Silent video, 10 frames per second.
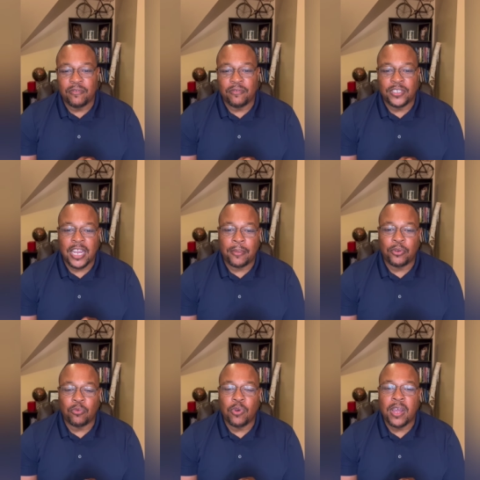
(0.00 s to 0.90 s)
chapter
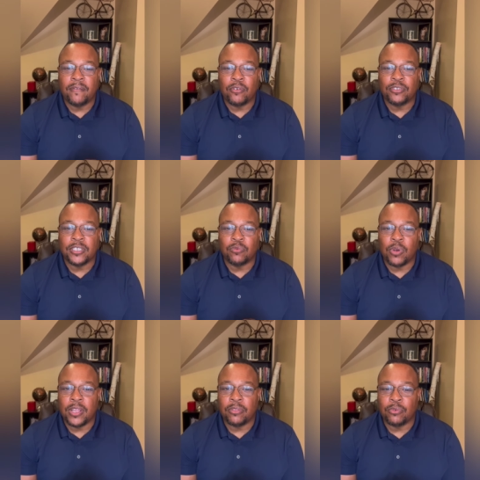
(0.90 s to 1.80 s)
1, verses
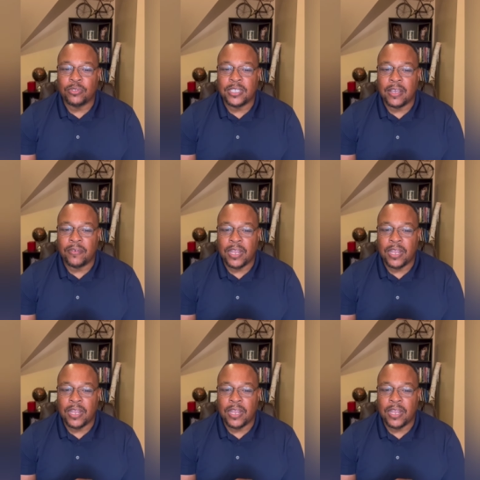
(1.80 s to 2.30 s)
1 through 7.